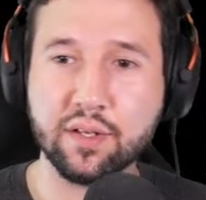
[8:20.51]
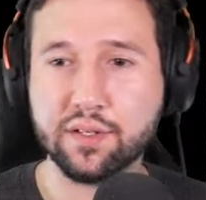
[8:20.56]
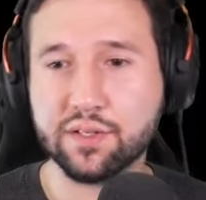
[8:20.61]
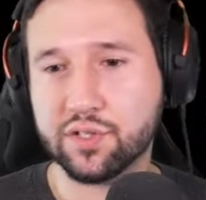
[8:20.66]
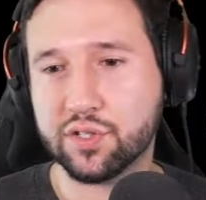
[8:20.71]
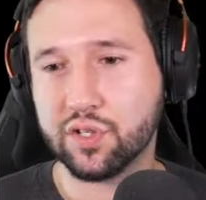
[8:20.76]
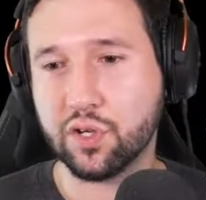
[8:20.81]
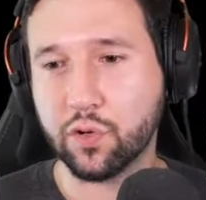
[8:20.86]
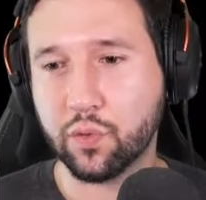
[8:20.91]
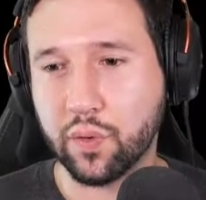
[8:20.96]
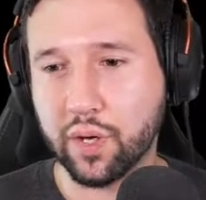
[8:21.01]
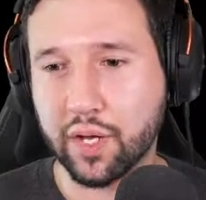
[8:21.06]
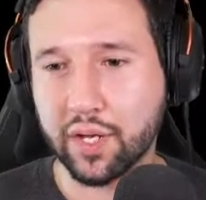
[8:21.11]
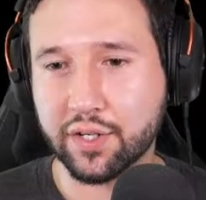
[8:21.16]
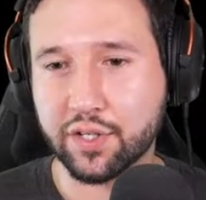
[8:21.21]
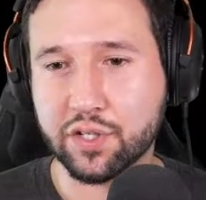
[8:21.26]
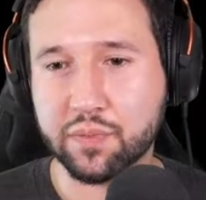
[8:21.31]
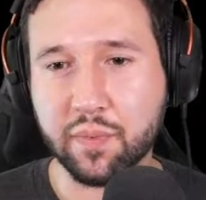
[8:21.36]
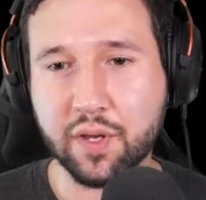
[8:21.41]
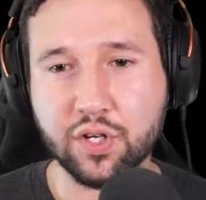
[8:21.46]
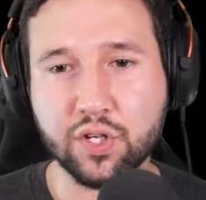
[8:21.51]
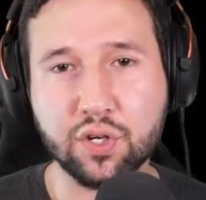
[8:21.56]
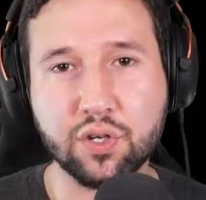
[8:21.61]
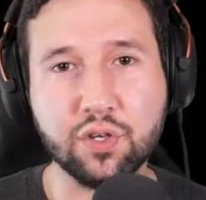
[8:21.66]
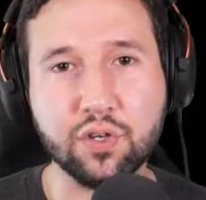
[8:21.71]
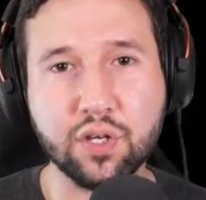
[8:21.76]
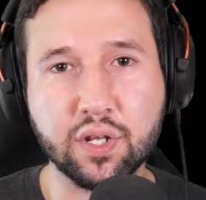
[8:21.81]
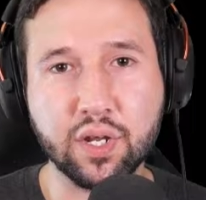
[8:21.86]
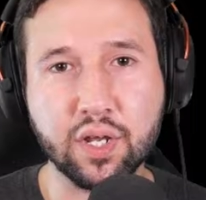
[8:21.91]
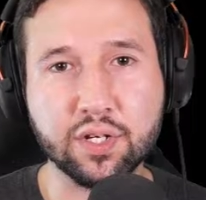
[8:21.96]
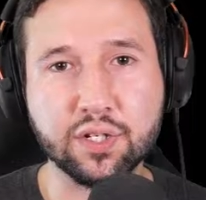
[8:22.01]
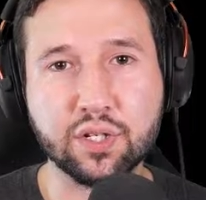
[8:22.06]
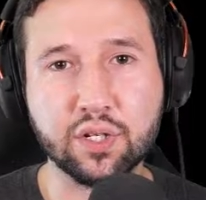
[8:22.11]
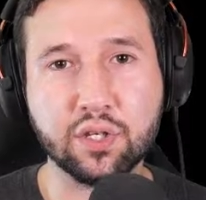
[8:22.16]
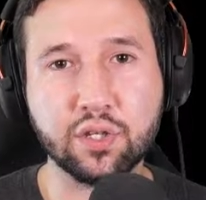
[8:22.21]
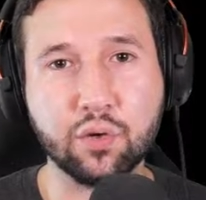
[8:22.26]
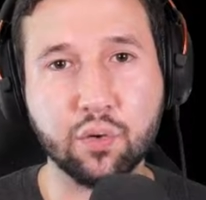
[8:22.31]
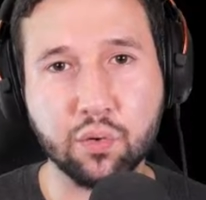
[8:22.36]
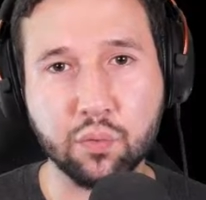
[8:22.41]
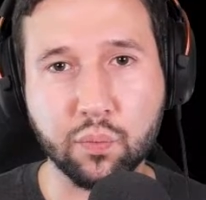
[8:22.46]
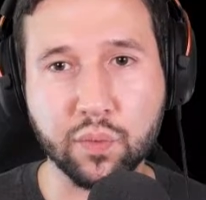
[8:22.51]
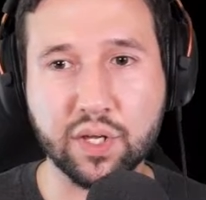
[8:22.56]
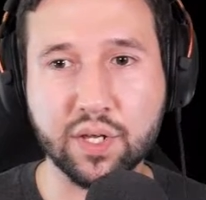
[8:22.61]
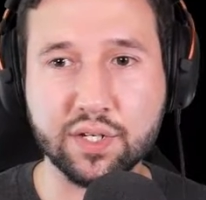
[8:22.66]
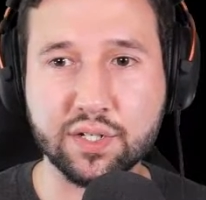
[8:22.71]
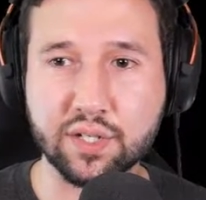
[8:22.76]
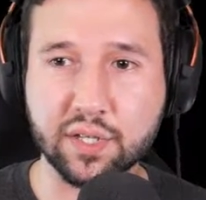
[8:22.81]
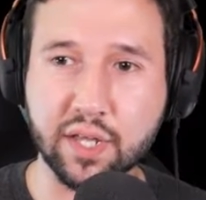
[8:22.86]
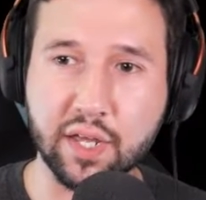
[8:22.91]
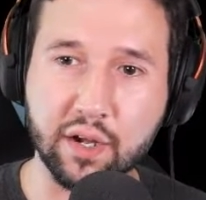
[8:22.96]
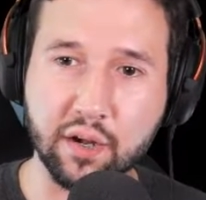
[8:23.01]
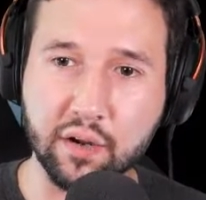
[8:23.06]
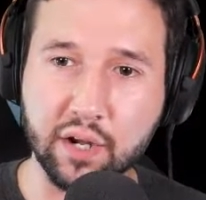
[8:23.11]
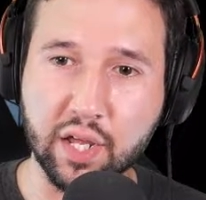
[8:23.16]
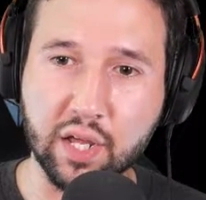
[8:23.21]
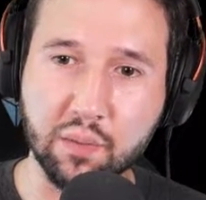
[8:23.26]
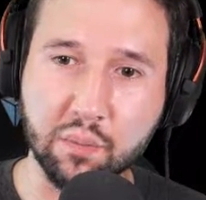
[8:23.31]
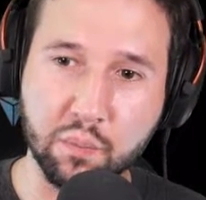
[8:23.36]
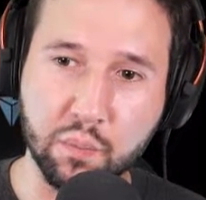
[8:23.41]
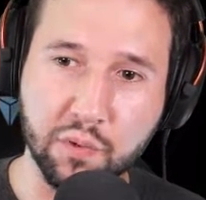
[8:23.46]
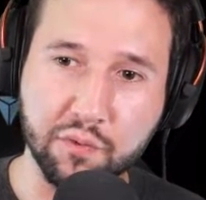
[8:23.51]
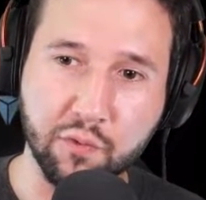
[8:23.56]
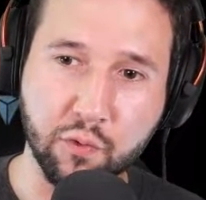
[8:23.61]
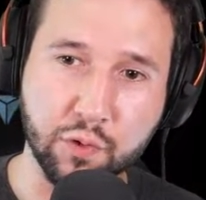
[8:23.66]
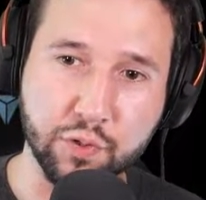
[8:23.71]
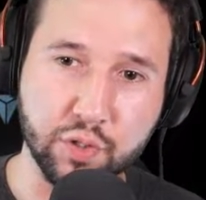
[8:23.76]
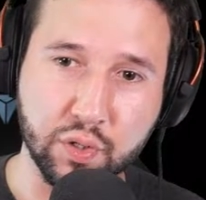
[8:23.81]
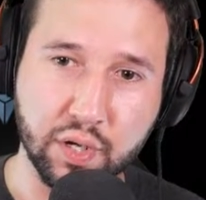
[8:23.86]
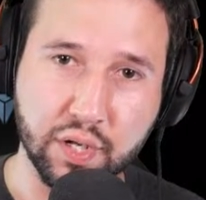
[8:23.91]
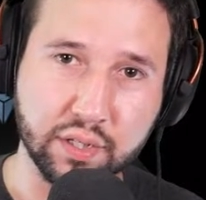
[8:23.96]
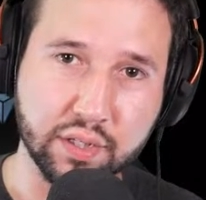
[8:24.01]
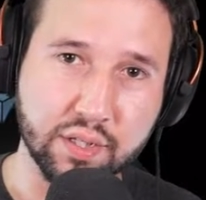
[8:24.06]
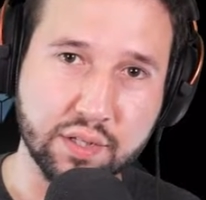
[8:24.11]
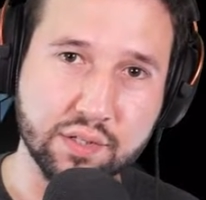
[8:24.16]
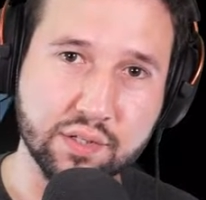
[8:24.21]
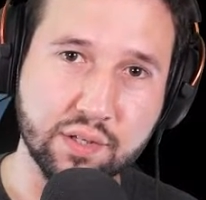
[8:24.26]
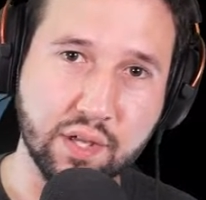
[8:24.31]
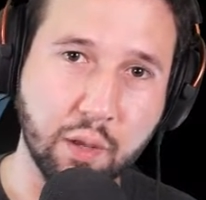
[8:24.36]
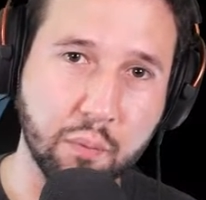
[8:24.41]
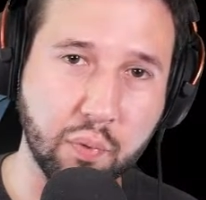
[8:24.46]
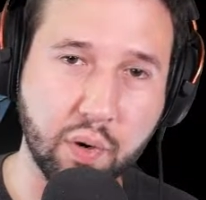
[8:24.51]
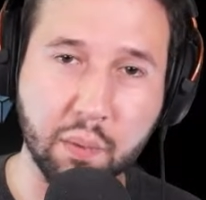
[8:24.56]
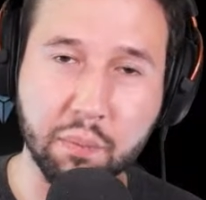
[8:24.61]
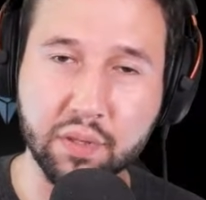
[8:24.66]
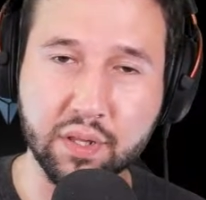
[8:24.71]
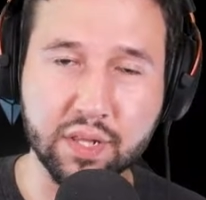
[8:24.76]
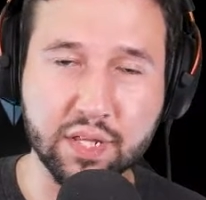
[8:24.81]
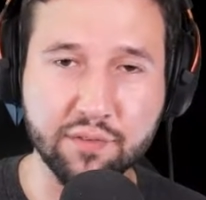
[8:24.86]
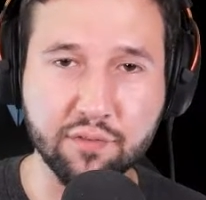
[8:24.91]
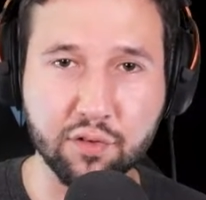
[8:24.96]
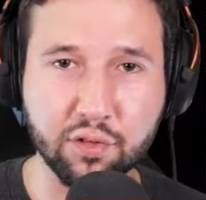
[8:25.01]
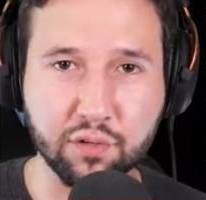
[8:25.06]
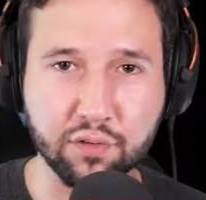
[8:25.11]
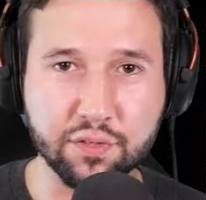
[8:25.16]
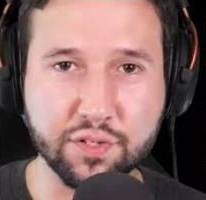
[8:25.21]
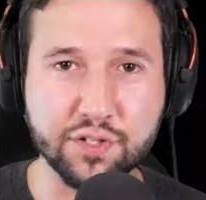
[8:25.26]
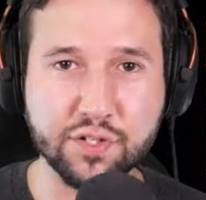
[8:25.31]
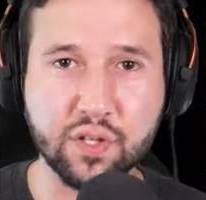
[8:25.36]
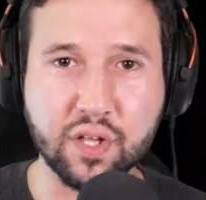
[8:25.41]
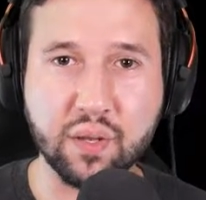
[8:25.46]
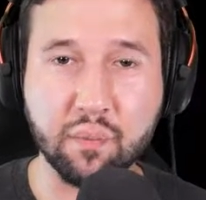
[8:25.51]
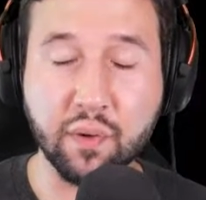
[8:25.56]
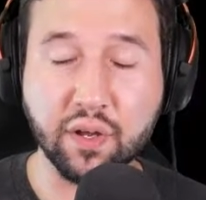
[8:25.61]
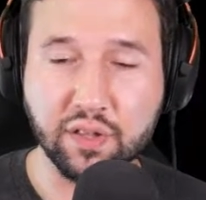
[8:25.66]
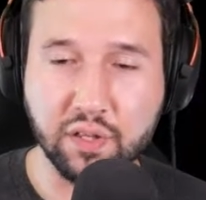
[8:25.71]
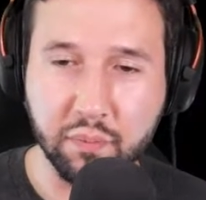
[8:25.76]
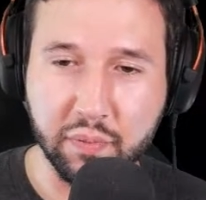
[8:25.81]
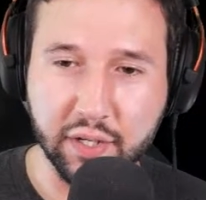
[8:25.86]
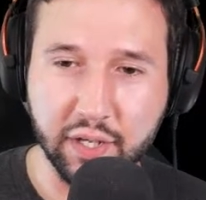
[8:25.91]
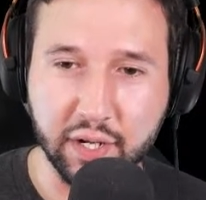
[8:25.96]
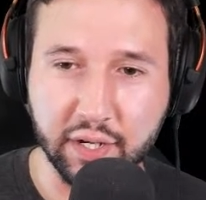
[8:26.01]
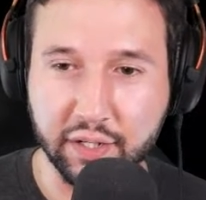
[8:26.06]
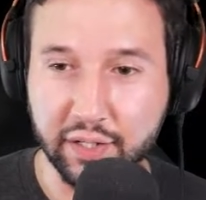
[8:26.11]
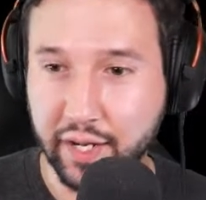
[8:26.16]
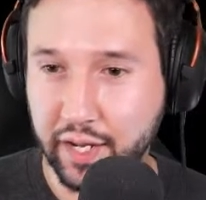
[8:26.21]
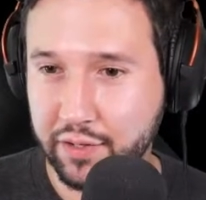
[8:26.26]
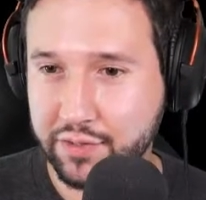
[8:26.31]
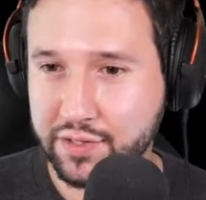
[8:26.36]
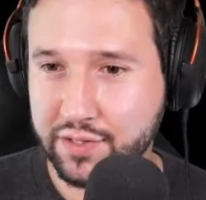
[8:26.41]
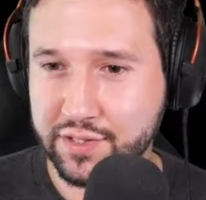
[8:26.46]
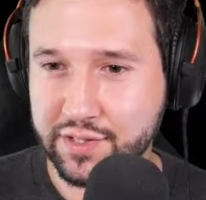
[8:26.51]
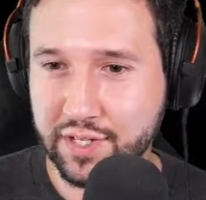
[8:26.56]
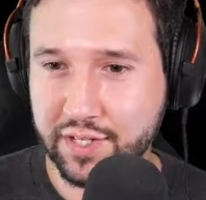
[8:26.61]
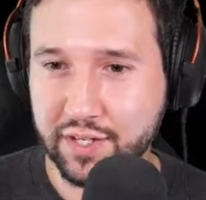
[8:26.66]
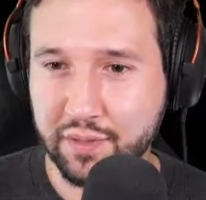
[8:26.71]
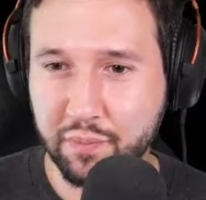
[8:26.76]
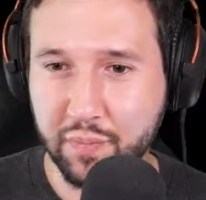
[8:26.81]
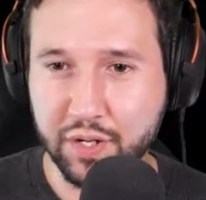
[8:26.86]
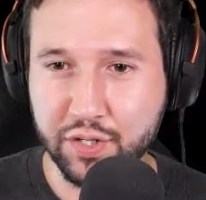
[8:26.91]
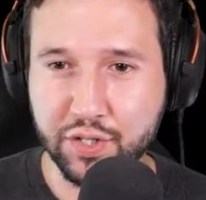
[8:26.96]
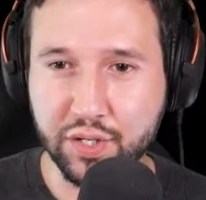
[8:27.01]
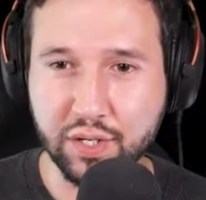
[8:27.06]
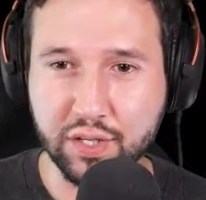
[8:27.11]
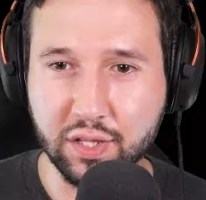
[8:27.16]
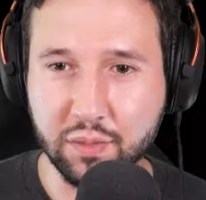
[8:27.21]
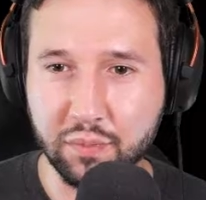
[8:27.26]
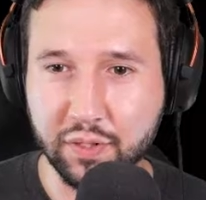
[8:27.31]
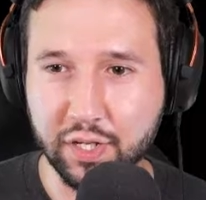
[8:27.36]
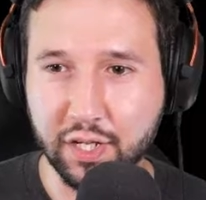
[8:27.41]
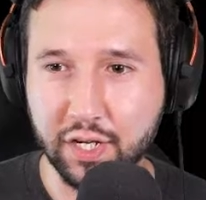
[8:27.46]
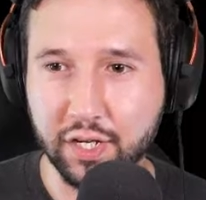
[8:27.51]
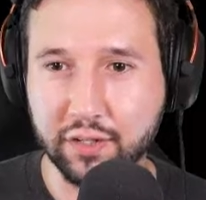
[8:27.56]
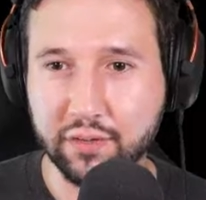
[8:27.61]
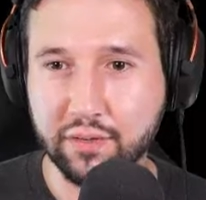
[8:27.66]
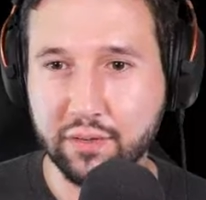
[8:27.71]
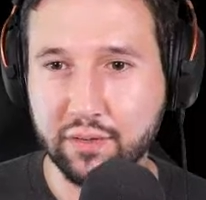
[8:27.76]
So just make sure you connect your Wii to the internet before trying this. I'll probably leave a little disclaimer at the beginning now since I didn't mention it in the beginning.